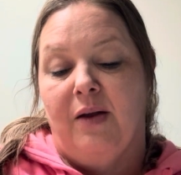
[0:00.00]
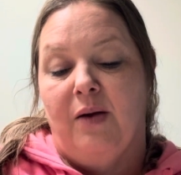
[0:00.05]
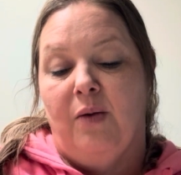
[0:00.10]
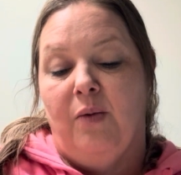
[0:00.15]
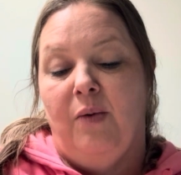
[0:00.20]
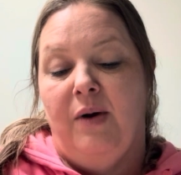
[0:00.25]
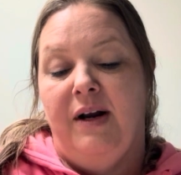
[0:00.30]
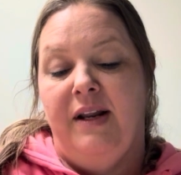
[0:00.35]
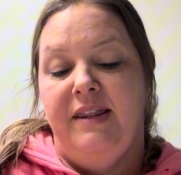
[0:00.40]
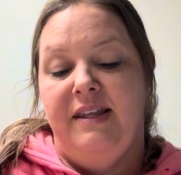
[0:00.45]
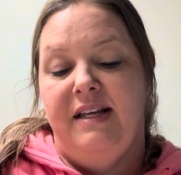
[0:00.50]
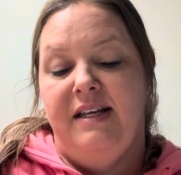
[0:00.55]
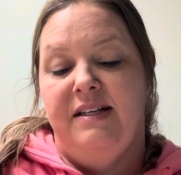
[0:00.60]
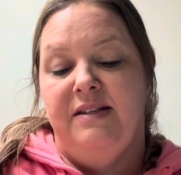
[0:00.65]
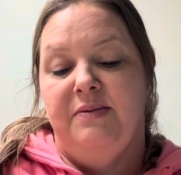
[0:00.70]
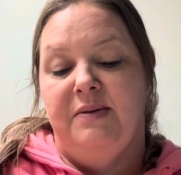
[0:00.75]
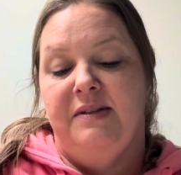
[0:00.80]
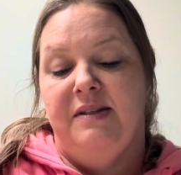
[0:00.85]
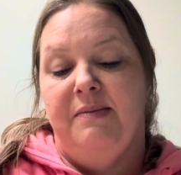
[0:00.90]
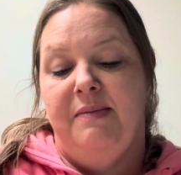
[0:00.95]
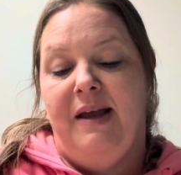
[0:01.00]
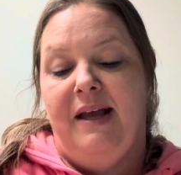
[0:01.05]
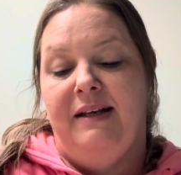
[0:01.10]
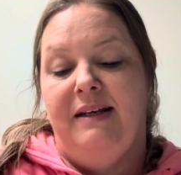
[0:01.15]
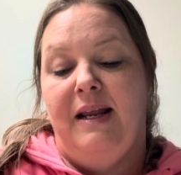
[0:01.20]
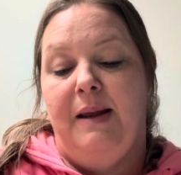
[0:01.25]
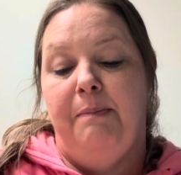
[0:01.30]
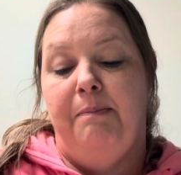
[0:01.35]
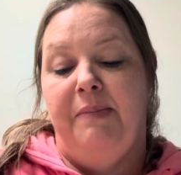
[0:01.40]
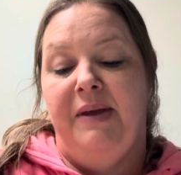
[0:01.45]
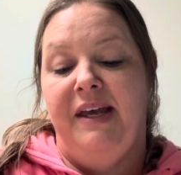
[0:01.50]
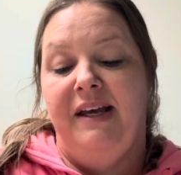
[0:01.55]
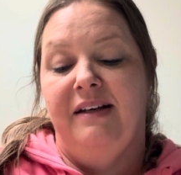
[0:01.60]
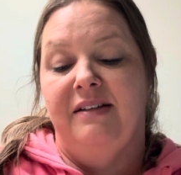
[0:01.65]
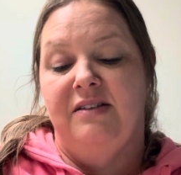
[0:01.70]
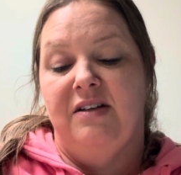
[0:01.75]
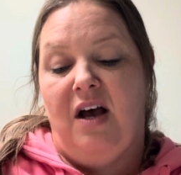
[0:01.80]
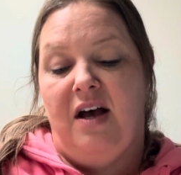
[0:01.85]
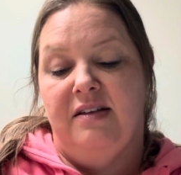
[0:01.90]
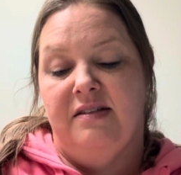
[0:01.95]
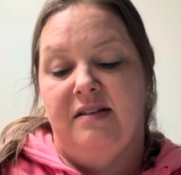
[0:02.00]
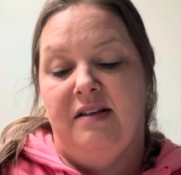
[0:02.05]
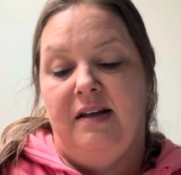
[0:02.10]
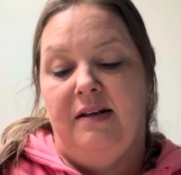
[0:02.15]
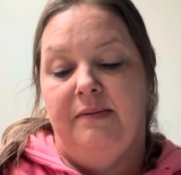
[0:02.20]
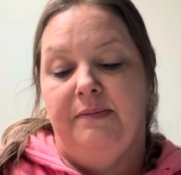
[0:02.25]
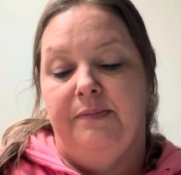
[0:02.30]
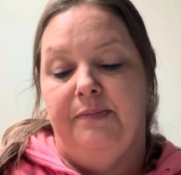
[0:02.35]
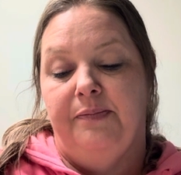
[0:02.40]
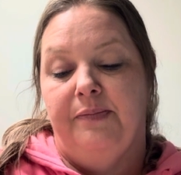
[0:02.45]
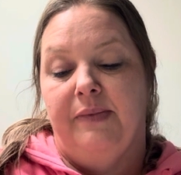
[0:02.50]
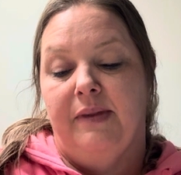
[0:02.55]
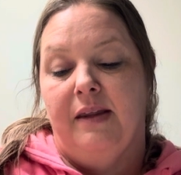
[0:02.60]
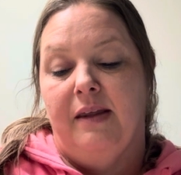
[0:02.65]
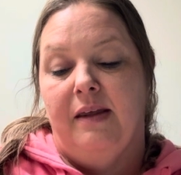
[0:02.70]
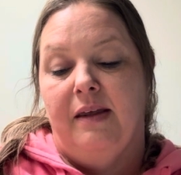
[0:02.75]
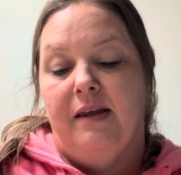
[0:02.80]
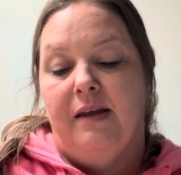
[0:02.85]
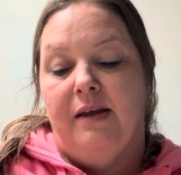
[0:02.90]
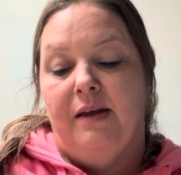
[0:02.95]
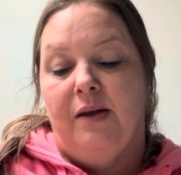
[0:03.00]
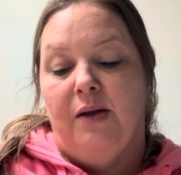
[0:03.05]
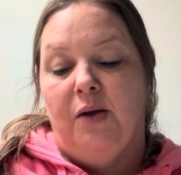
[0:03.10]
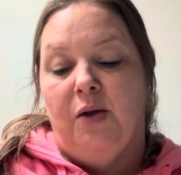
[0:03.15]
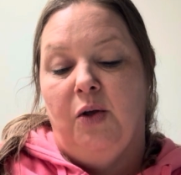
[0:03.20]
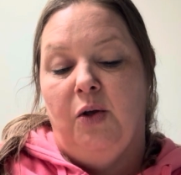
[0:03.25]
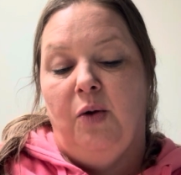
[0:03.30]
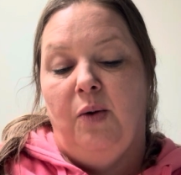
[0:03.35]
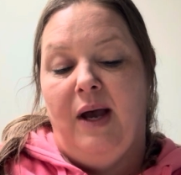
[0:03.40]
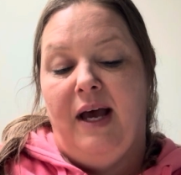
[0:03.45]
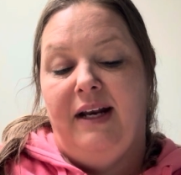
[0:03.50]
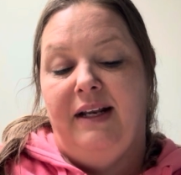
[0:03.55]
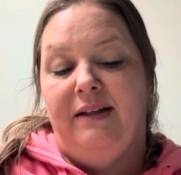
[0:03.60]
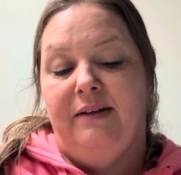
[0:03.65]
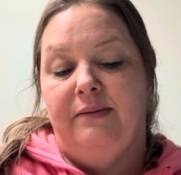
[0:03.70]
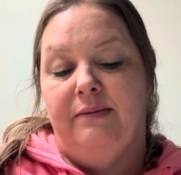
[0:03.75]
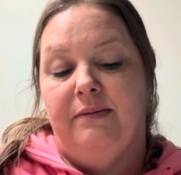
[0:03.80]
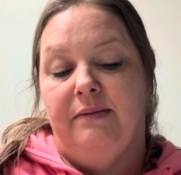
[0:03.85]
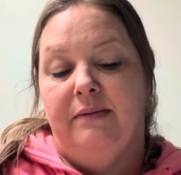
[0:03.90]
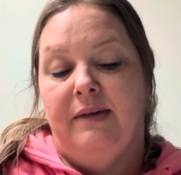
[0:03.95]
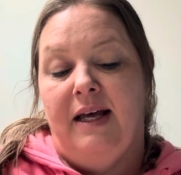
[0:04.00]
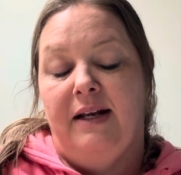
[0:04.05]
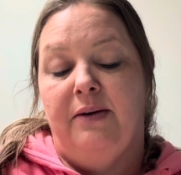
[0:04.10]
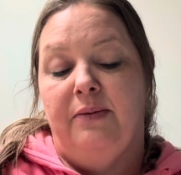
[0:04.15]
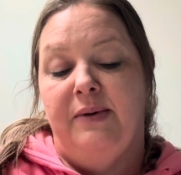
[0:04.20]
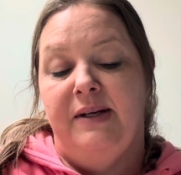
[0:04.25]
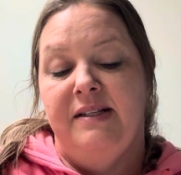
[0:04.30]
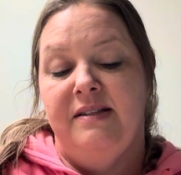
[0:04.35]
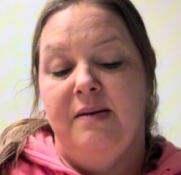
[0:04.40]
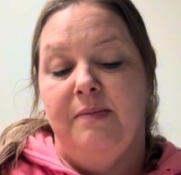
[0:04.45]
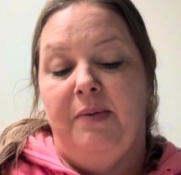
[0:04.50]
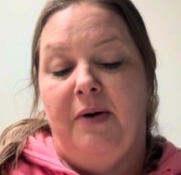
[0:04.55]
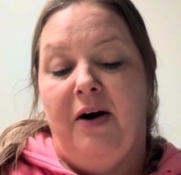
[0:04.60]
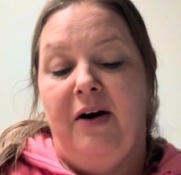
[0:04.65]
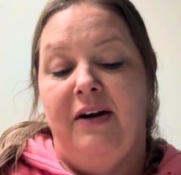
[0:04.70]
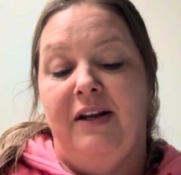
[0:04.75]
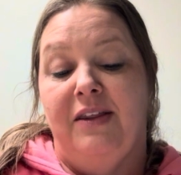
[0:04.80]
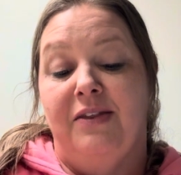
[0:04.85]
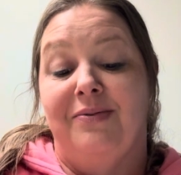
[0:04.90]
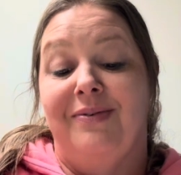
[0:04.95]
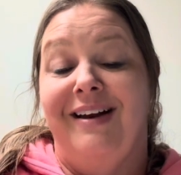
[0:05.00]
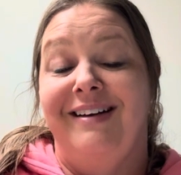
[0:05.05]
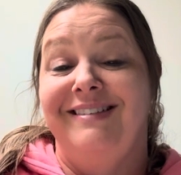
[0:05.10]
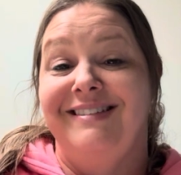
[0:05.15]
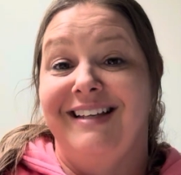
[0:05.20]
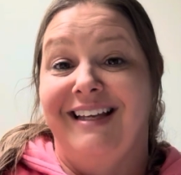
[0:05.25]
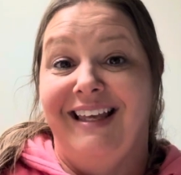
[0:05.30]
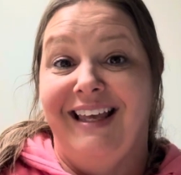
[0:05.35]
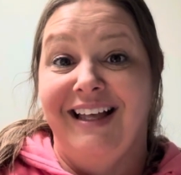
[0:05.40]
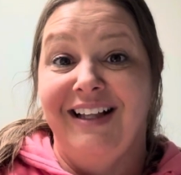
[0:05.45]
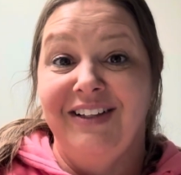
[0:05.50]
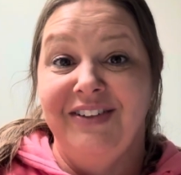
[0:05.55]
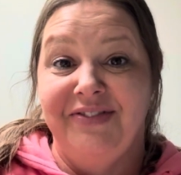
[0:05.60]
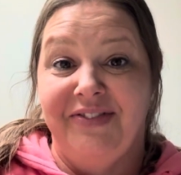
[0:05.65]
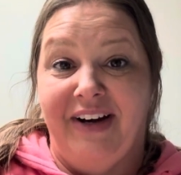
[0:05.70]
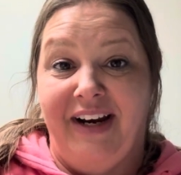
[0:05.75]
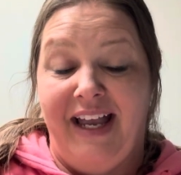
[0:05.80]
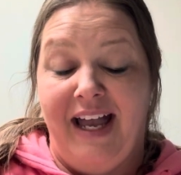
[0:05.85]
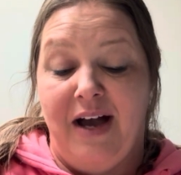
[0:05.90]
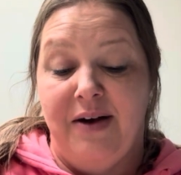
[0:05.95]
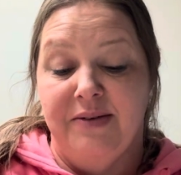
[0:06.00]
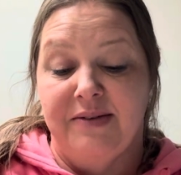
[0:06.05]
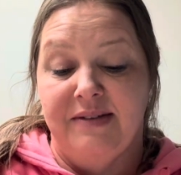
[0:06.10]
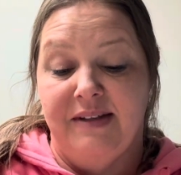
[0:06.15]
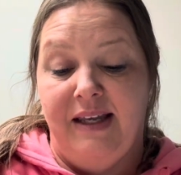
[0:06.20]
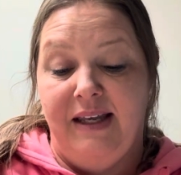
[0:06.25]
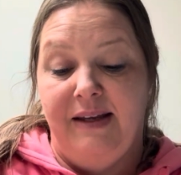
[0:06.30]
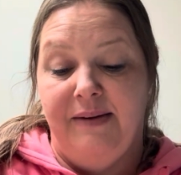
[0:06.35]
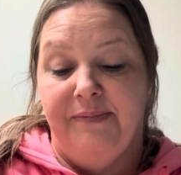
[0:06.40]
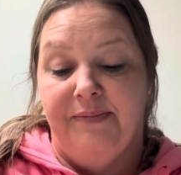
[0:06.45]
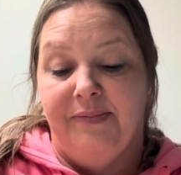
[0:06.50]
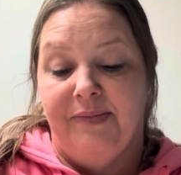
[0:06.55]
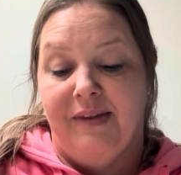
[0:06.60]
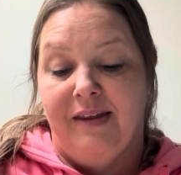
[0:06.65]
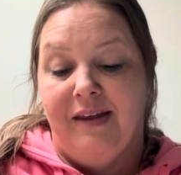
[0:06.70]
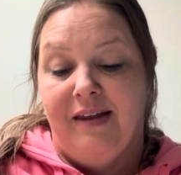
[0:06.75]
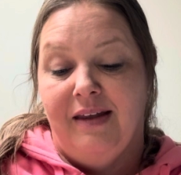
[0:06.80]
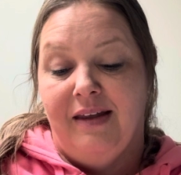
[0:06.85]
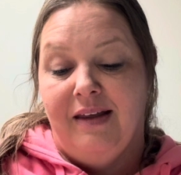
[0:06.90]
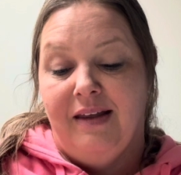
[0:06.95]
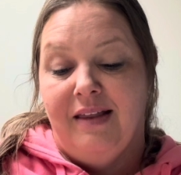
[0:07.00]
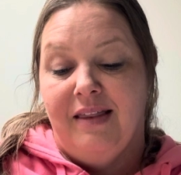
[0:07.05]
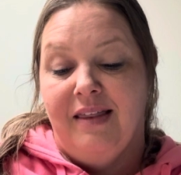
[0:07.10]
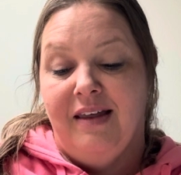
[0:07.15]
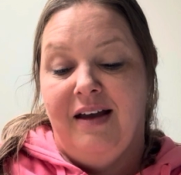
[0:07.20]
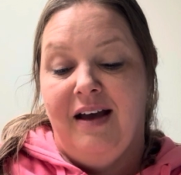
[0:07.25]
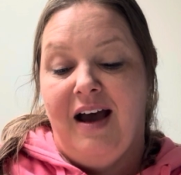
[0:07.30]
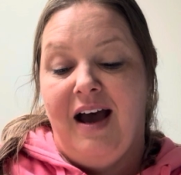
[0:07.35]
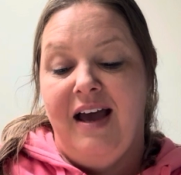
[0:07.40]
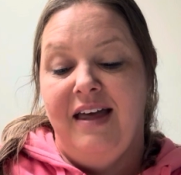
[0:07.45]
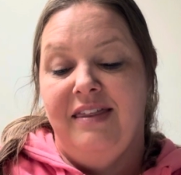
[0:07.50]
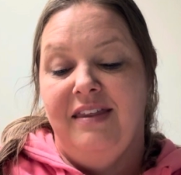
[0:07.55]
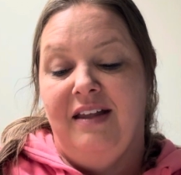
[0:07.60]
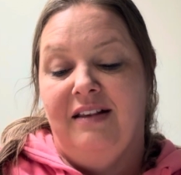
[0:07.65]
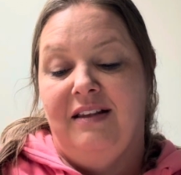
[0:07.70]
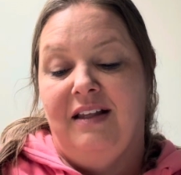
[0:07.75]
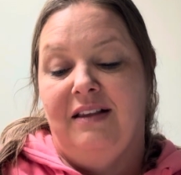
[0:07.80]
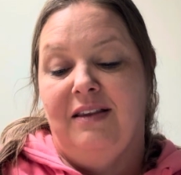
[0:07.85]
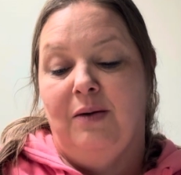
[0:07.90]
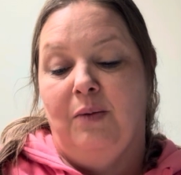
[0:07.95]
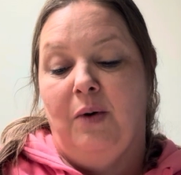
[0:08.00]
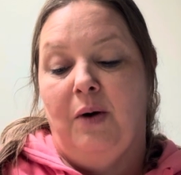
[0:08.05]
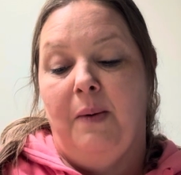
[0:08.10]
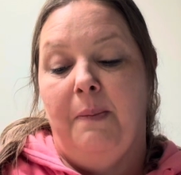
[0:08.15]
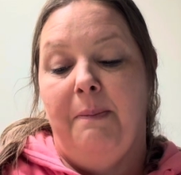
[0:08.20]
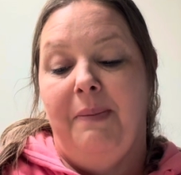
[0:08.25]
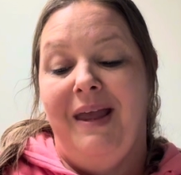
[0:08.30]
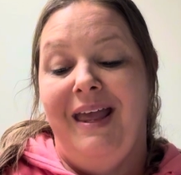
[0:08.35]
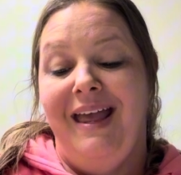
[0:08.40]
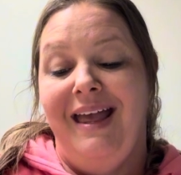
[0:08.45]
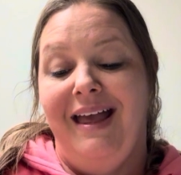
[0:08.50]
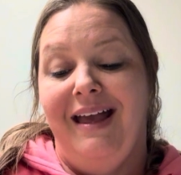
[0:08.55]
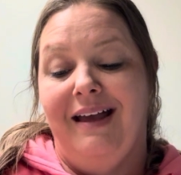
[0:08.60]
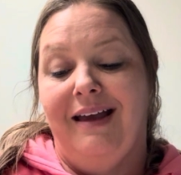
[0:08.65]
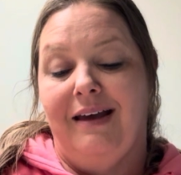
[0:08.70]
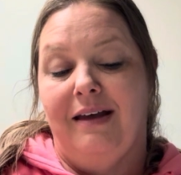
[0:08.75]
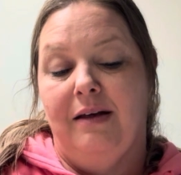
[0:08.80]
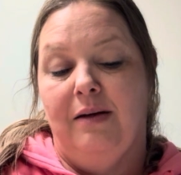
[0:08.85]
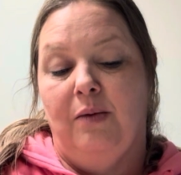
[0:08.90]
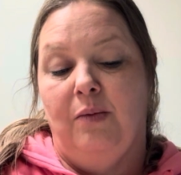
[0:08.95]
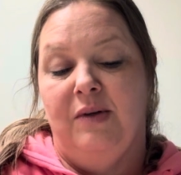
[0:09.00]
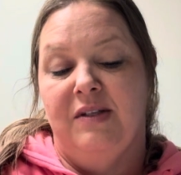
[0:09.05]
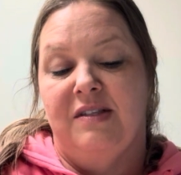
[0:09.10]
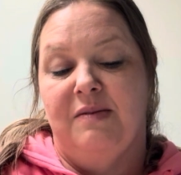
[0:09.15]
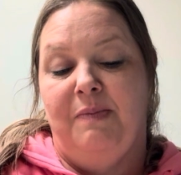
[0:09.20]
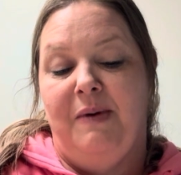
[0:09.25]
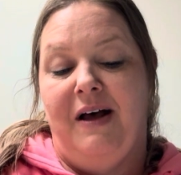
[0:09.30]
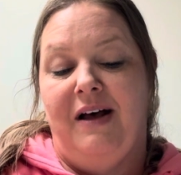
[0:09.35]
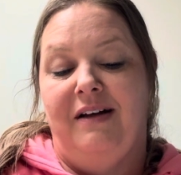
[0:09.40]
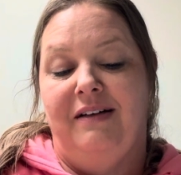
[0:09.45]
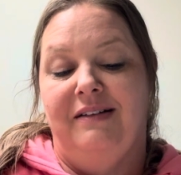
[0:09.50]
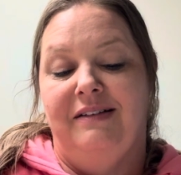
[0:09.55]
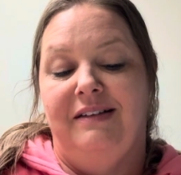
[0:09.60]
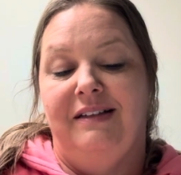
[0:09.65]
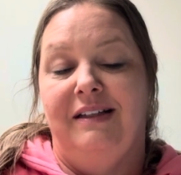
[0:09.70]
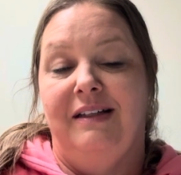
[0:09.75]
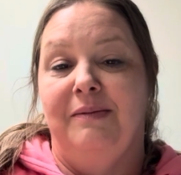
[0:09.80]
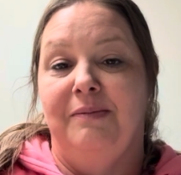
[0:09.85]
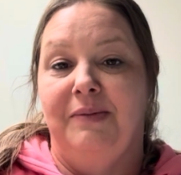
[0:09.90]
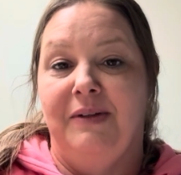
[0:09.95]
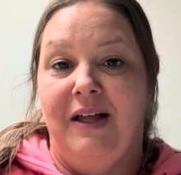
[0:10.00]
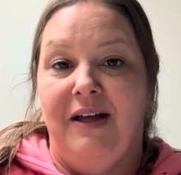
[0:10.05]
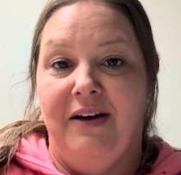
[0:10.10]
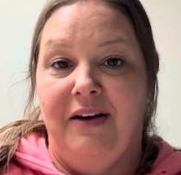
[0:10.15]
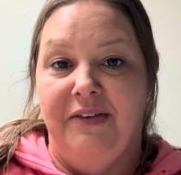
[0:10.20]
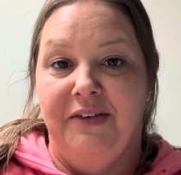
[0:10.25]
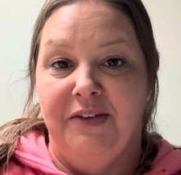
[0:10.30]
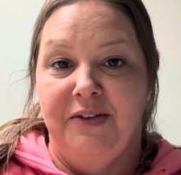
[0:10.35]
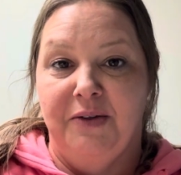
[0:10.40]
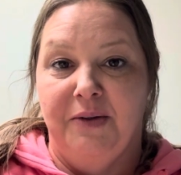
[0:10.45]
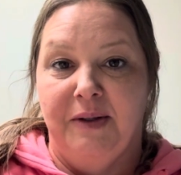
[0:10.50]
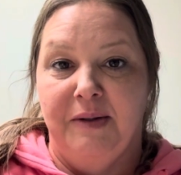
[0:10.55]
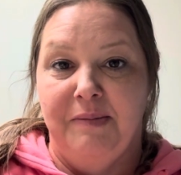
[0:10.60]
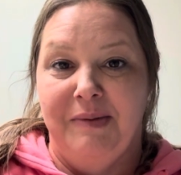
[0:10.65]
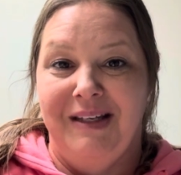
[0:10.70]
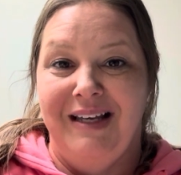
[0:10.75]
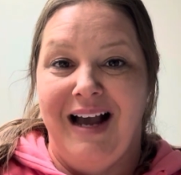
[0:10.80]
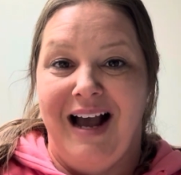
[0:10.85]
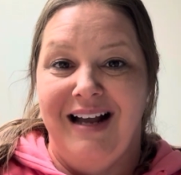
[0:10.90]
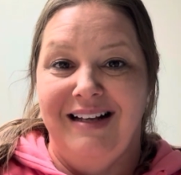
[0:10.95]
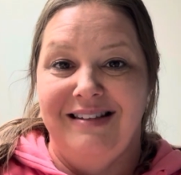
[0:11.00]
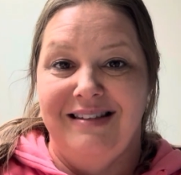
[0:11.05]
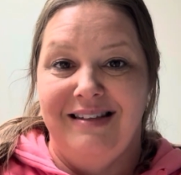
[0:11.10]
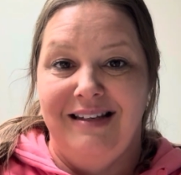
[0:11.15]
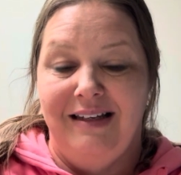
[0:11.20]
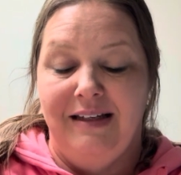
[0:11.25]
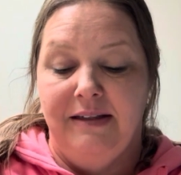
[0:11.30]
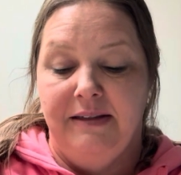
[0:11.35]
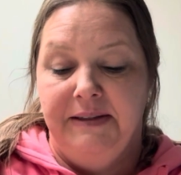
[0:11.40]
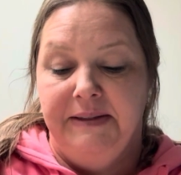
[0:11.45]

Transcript: One of these was a man named Pick Dawson, who had at a recent party threatened to kill Frykowski. The guy thought that the word pick was spelled in blood on the door, P-I-C.